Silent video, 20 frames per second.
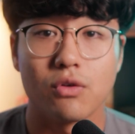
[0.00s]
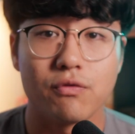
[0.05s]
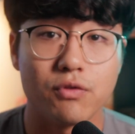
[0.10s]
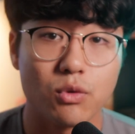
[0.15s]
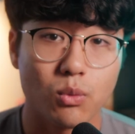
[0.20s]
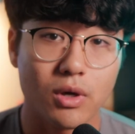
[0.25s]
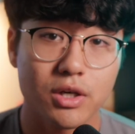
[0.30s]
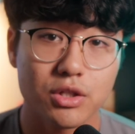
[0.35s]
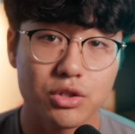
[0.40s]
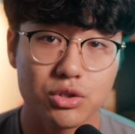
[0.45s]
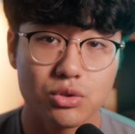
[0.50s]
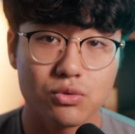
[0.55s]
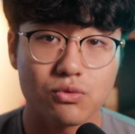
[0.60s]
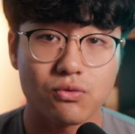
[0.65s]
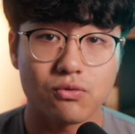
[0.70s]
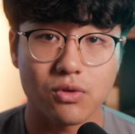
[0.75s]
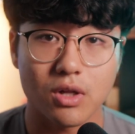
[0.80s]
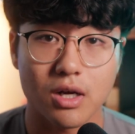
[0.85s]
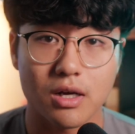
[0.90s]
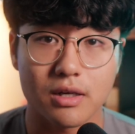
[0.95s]
if you want to shoot
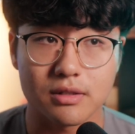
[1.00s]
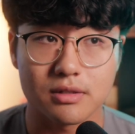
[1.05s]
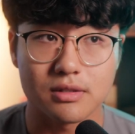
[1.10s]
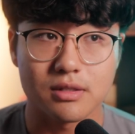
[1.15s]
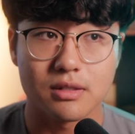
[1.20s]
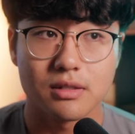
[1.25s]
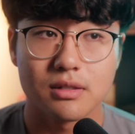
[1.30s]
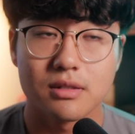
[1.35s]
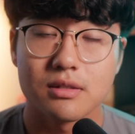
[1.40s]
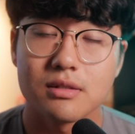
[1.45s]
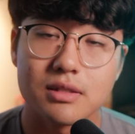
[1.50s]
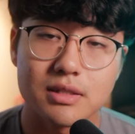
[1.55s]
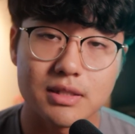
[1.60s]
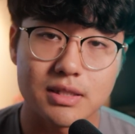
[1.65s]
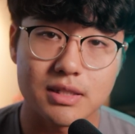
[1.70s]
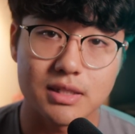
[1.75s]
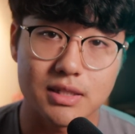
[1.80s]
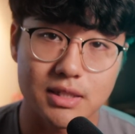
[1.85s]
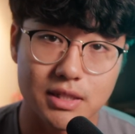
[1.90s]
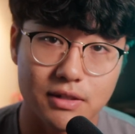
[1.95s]
vlogs,
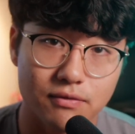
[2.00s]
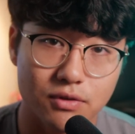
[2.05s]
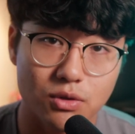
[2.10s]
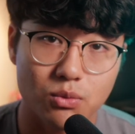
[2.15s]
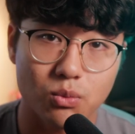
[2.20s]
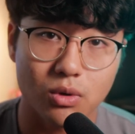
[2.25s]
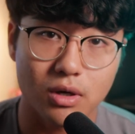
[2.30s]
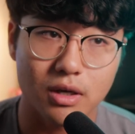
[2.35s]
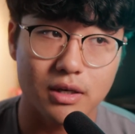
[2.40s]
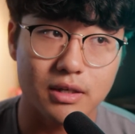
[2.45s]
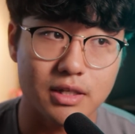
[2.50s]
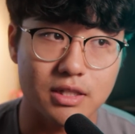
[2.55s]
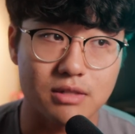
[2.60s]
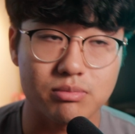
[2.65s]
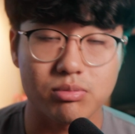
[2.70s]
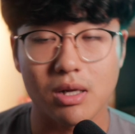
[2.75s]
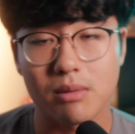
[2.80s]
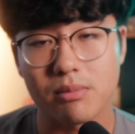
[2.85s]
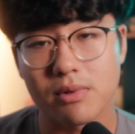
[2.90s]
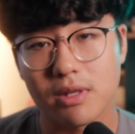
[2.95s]
ZV-1 is
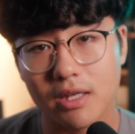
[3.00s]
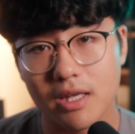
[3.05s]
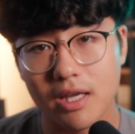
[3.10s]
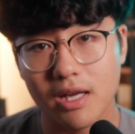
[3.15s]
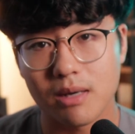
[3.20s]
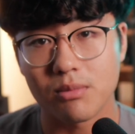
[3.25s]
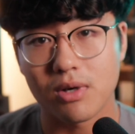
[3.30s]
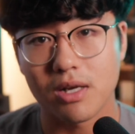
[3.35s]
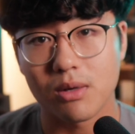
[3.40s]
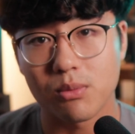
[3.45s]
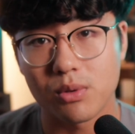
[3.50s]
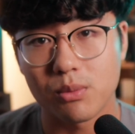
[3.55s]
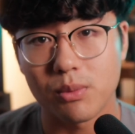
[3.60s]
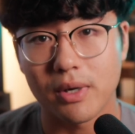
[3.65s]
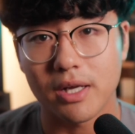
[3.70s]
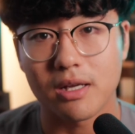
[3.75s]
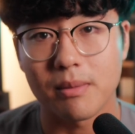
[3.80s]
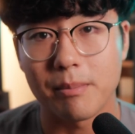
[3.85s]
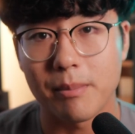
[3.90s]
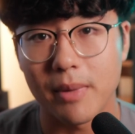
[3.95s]
probably the camera I would
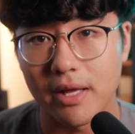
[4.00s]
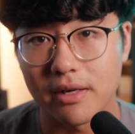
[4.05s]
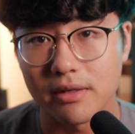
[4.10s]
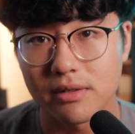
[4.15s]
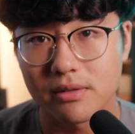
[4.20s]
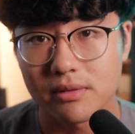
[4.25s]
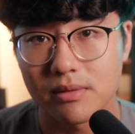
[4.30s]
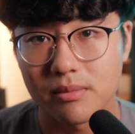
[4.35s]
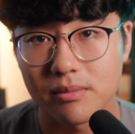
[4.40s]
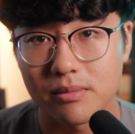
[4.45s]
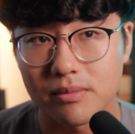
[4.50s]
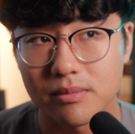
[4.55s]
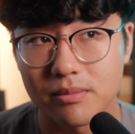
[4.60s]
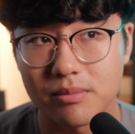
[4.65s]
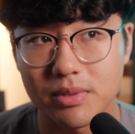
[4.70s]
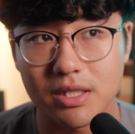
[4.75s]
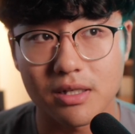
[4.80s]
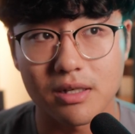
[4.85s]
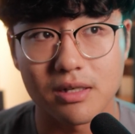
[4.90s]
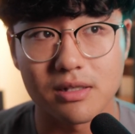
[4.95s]
recommend,
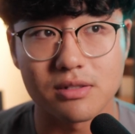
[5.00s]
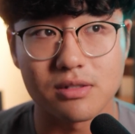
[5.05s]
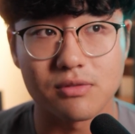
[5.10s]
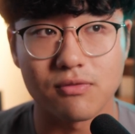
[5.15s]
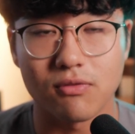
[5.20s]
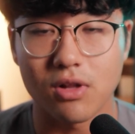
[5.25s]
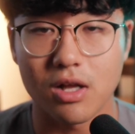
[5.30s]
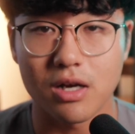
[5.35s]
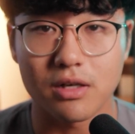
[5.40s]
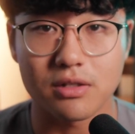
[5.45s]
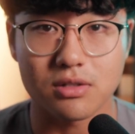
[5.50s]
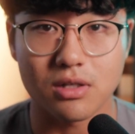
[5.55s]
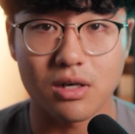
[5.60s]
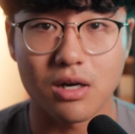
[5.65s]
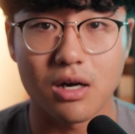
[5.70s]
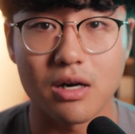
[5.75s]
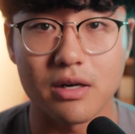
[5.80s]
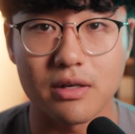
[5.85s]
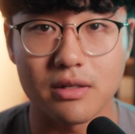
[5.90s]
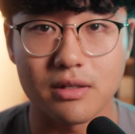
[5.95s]
because vlogs
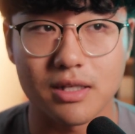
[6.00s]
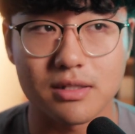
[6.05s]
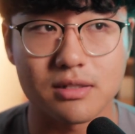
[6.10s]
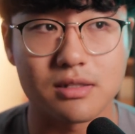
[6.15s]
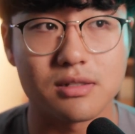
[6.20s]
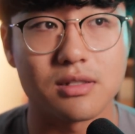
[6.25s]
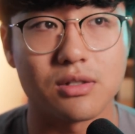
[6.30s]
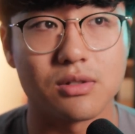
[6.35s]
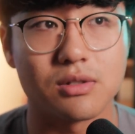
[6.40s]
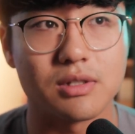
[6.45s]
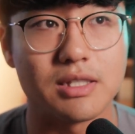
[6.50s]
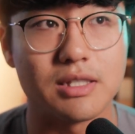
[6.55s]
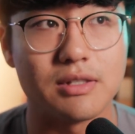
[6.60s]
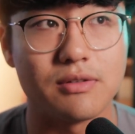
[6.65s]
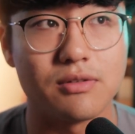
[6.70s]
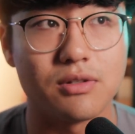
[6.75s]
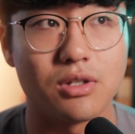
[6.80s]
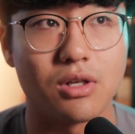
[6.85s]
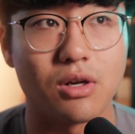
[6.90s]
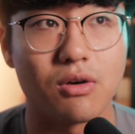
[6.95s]
aren't
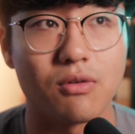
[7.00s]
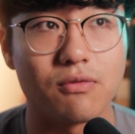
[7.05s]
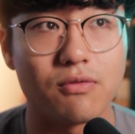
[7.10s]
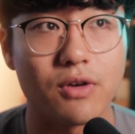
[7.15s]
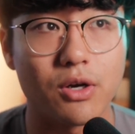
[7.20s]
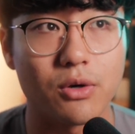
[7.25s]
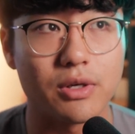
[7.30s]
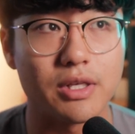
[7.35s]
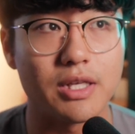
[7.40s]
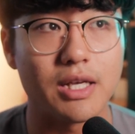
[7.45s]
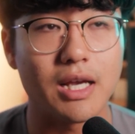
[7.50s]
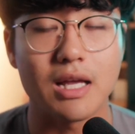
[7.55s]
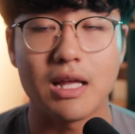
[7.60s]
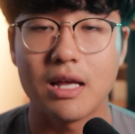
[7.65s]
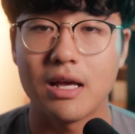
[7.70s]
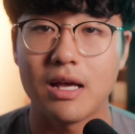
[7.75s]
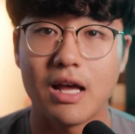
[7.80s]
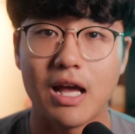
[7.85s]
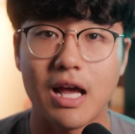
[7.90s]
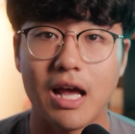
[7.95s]
necessarily, you know, very
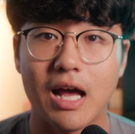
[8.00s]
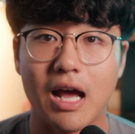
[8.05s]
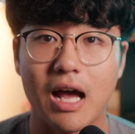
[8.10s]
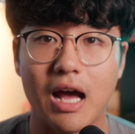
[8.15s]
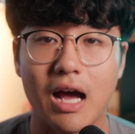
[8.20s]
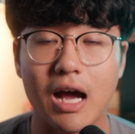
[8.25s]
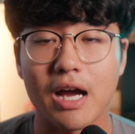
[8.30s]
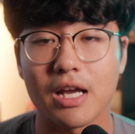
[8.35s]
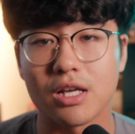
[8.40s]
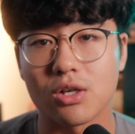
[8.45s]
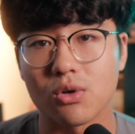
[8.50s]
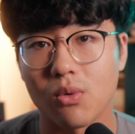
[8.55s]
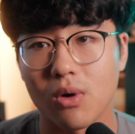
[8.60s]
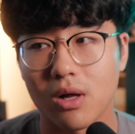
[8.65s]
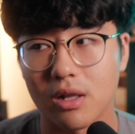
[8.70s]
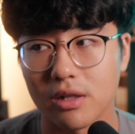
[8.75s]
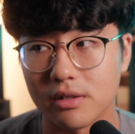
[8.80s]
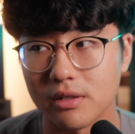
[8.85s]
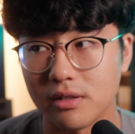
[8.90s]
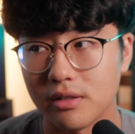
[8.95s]
high
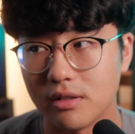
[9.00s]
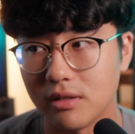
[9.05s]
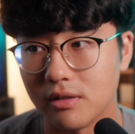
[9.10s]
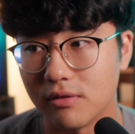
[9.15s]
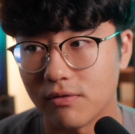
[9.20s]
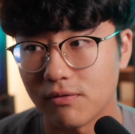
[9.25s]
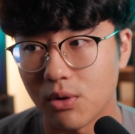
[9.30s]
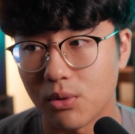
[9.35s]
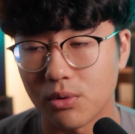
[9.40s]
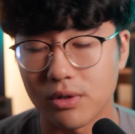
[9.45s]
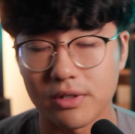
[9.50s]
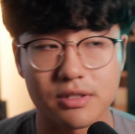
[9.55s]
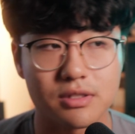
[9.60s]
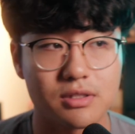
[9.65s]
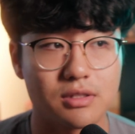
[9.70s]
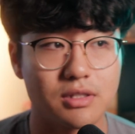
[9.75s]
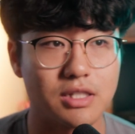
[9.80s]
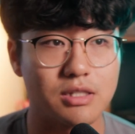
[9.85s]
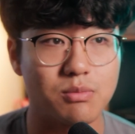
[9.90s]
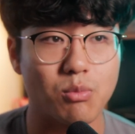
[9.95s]
quality
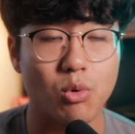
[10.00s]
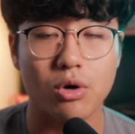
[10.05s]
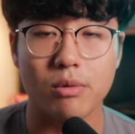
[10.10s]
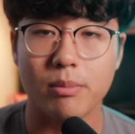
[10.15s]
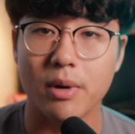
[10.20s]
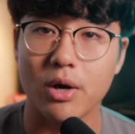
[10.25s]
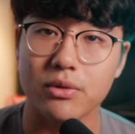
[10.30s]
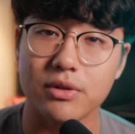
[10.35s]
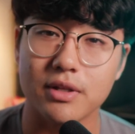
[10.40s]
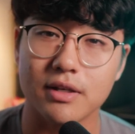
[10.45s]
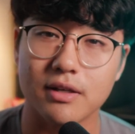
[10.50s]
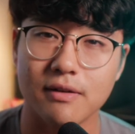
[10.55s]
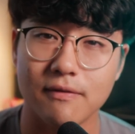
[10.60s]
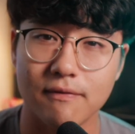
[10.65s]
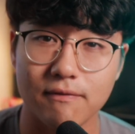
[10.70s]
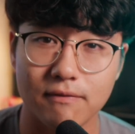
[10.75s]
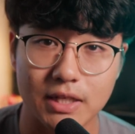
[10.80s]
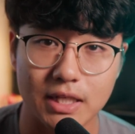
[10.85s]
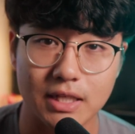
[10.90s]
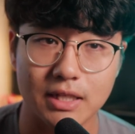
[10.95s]
focused. It's more about the
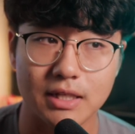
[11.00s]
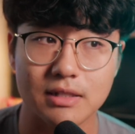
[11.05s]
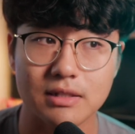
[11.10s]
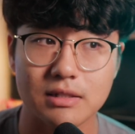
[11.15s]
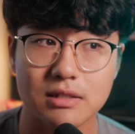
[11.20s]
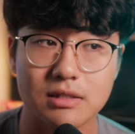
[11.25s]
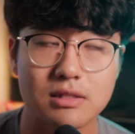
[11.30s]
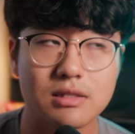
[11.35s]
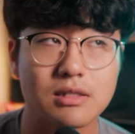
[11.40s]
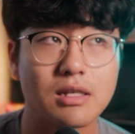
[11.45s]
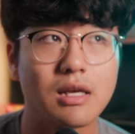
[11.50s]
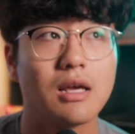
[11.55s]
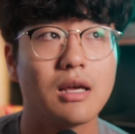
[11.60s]
convenience.